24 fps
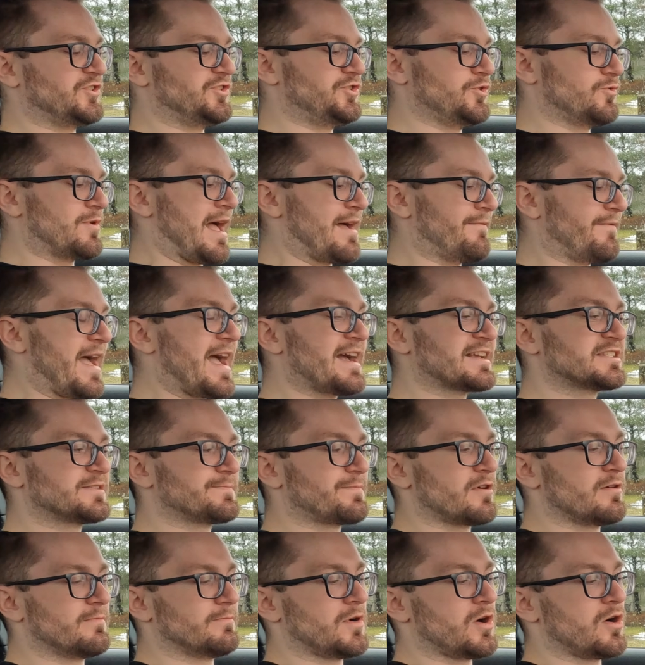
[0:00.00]
you do have
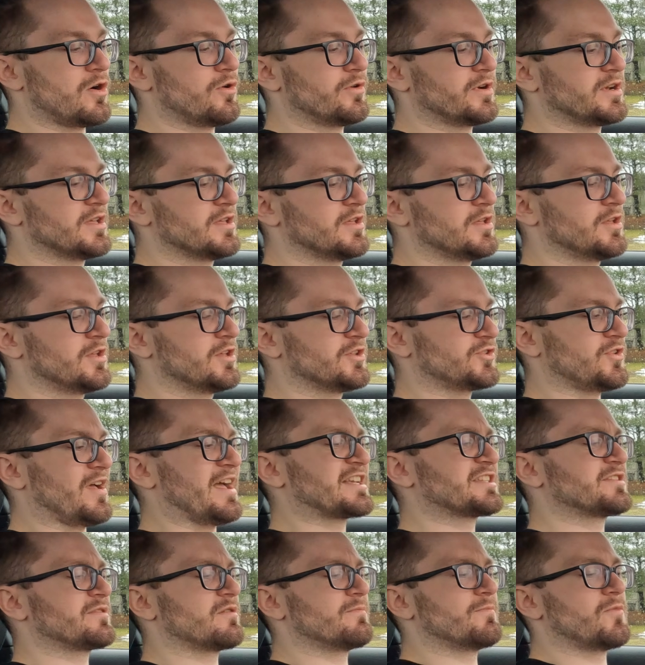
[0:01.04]
expert mode. So
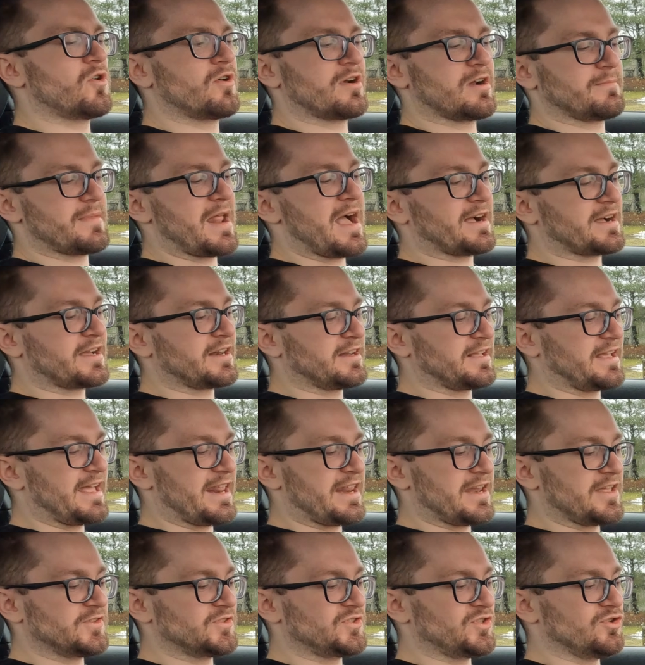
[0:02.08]
expert mode I'm not going to get
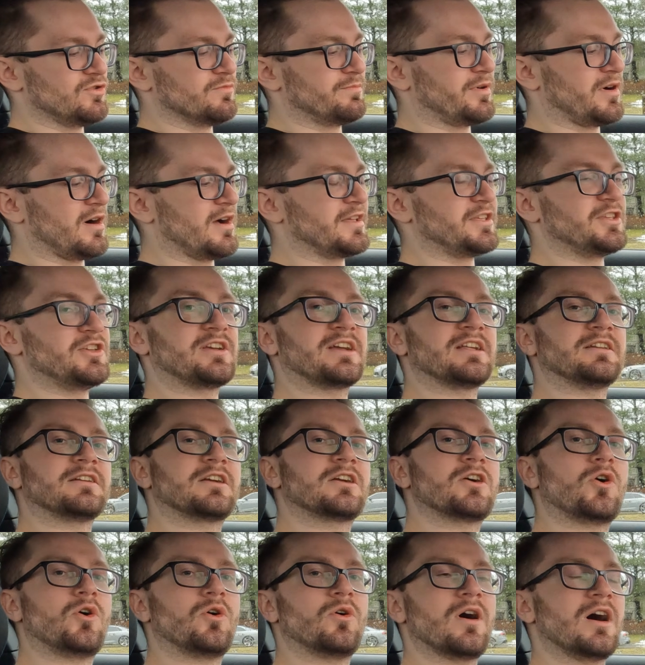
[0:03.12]
into, but you can
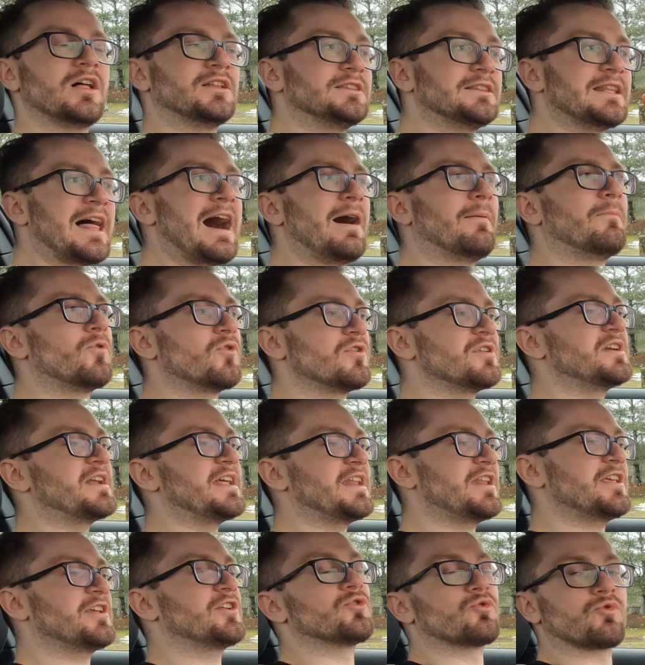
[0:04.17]
go a lot more
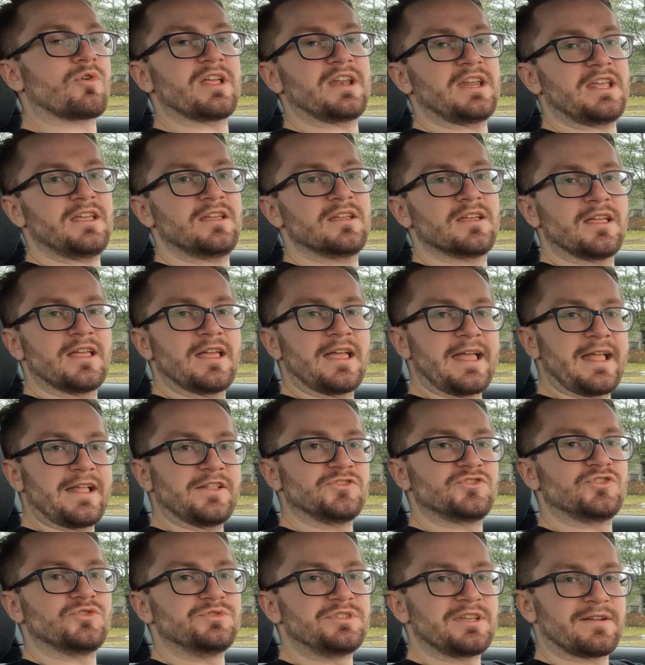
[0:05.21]
nitty-gritty
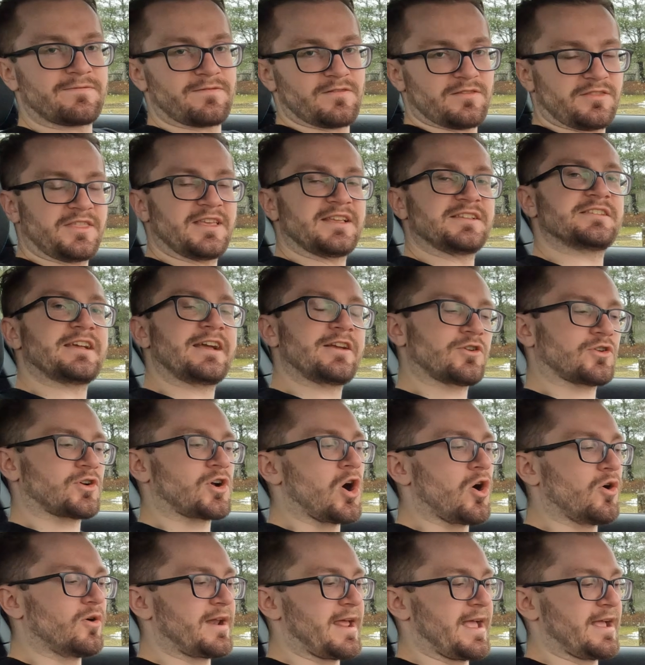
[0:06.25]
into different things that you're
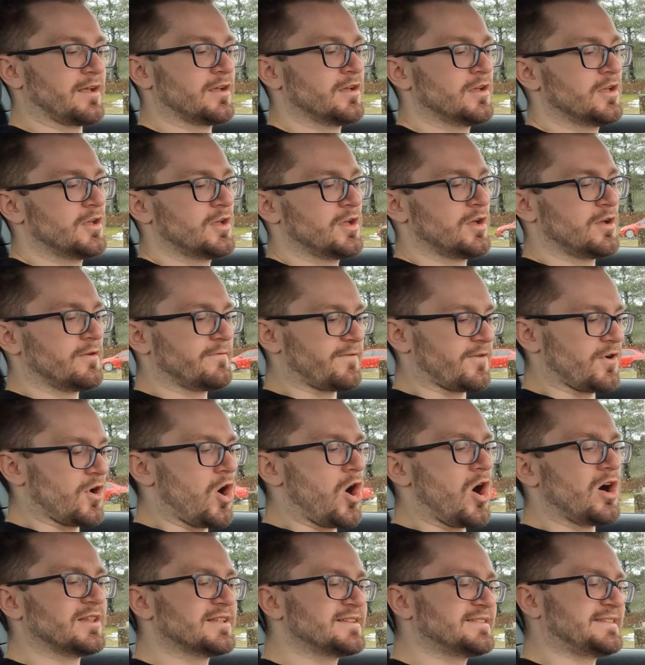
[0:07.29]
coding. For
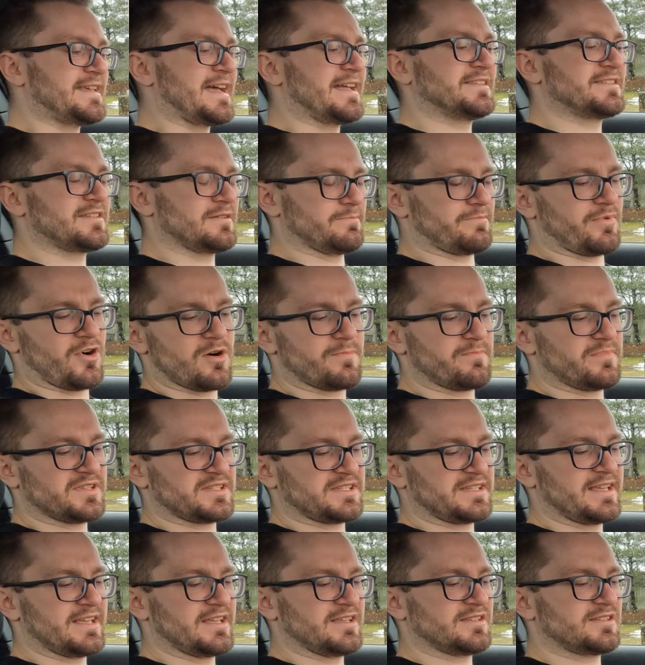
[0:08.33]
all intents and
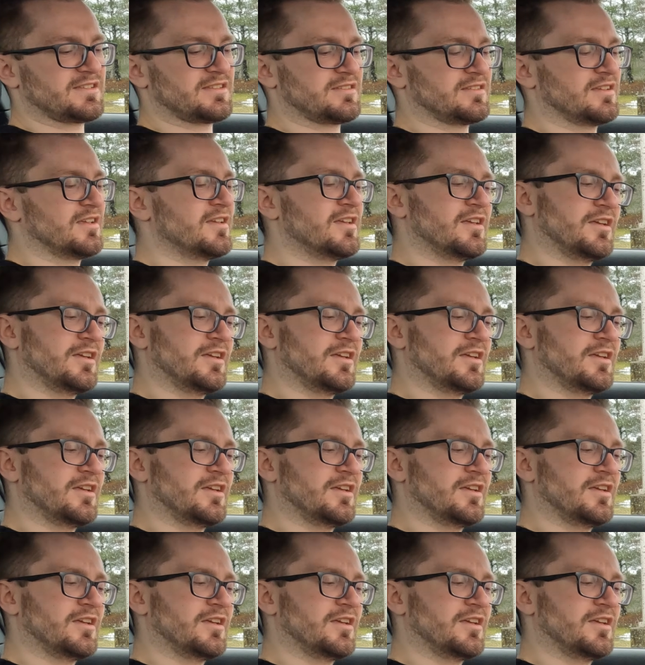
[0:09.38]
purposes,